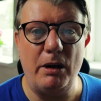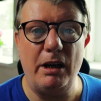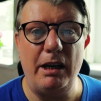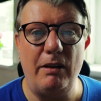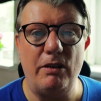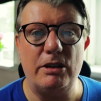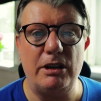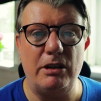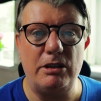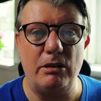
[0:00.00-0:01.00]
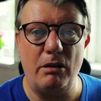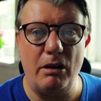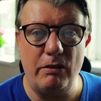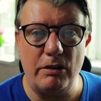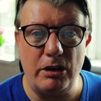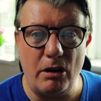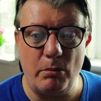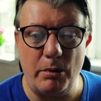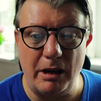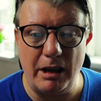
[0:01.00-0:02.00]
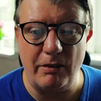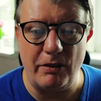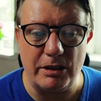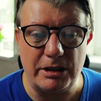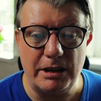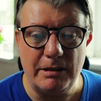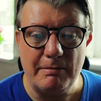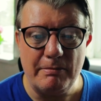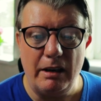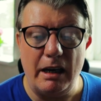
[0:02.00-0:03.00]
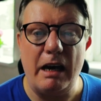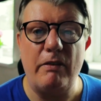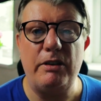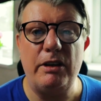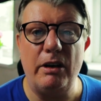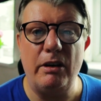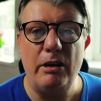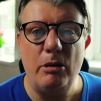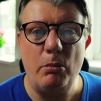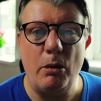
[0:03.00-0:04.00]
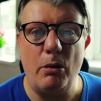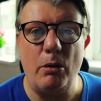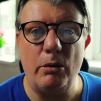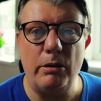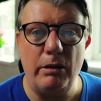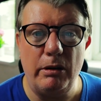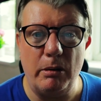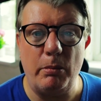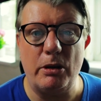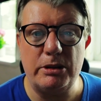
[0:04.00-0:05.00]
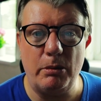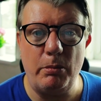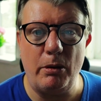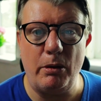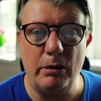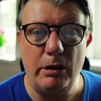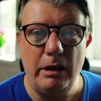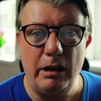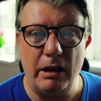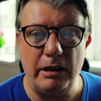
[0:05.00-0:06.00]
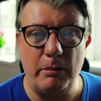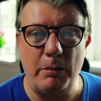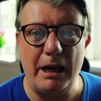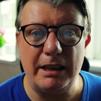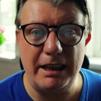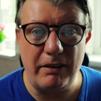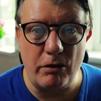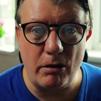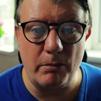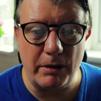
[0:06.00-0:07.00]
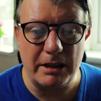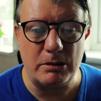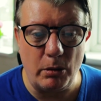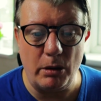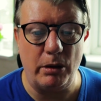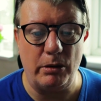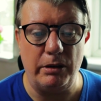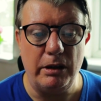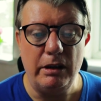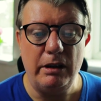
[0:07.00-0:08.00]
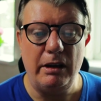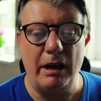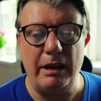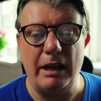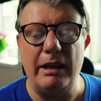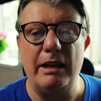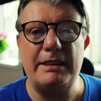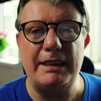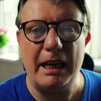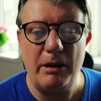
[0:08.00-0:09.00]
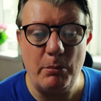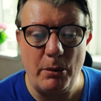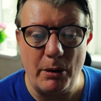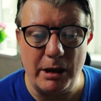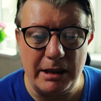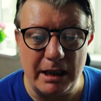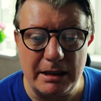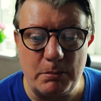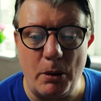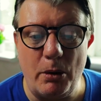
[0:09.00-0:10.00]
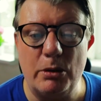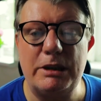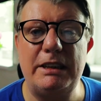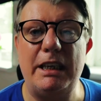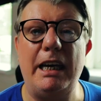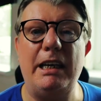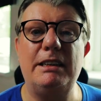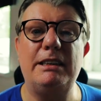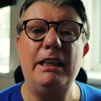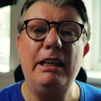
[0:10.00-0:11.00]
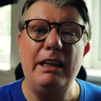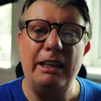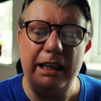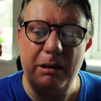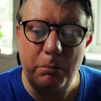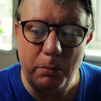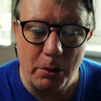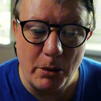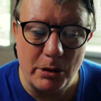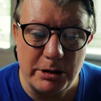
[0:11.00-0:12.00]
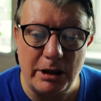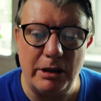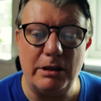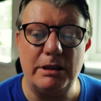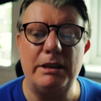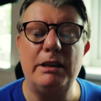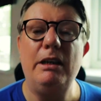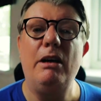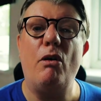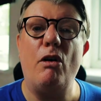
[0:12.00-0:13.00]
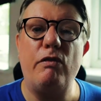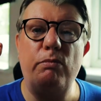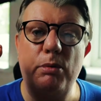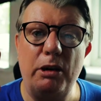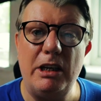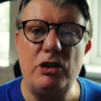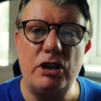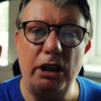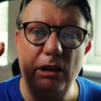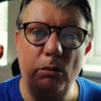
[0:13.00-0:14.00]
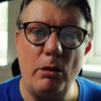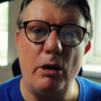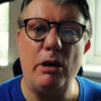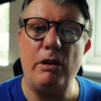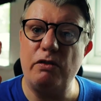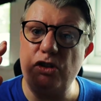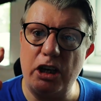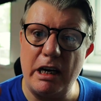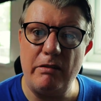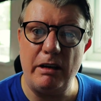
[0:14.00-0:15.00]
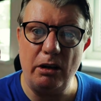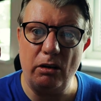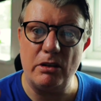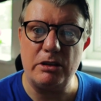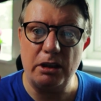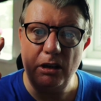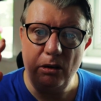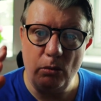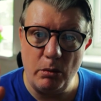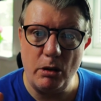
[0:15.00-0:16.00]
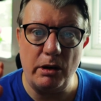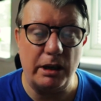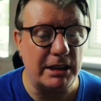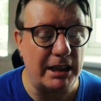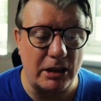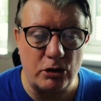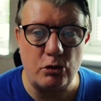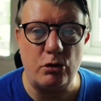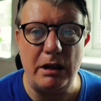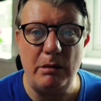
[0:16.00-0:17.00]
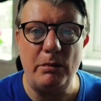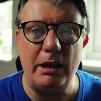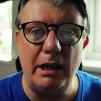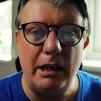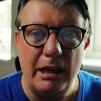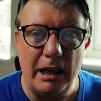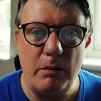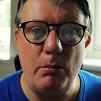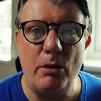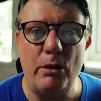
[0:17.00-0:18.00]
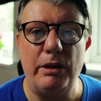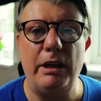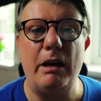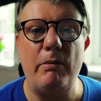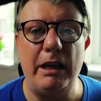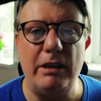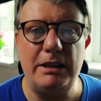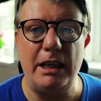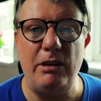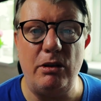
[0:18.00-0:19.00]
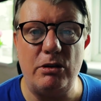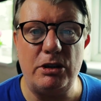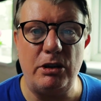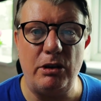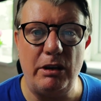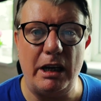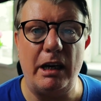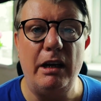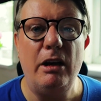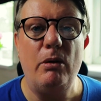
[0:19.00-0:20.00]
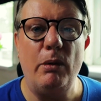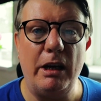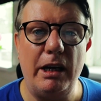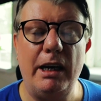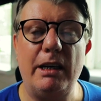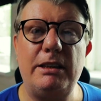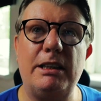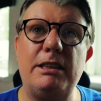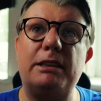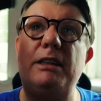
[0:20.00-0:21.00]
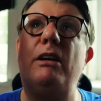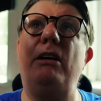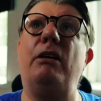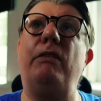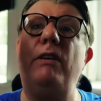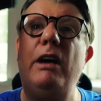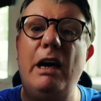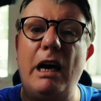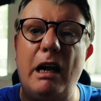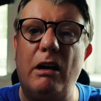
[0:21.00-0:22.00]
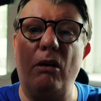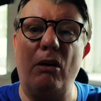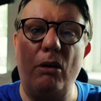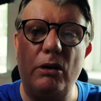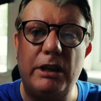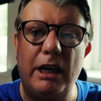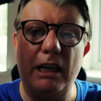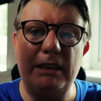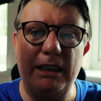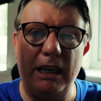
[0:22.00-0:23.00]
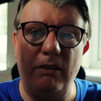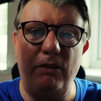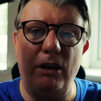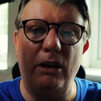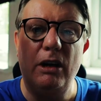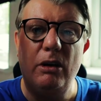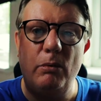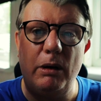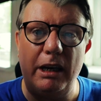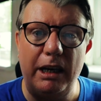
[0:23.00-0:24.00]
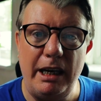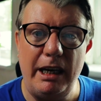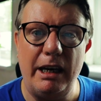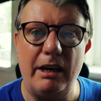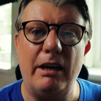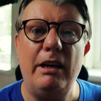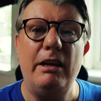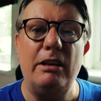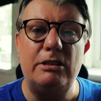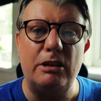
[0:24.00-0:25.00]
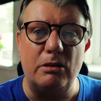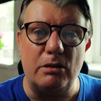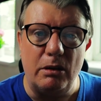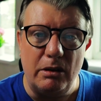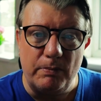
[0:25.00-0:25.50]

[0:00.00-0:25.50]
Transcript: believers and to other non-believers after Paul, the Apostle Paul, had departed from this world. And then the second point is Paul states the importance of preaching the word, of sharing God's word. It's extremely important that we continue to do that. We're here to serve our Lord and our Savior. We're here to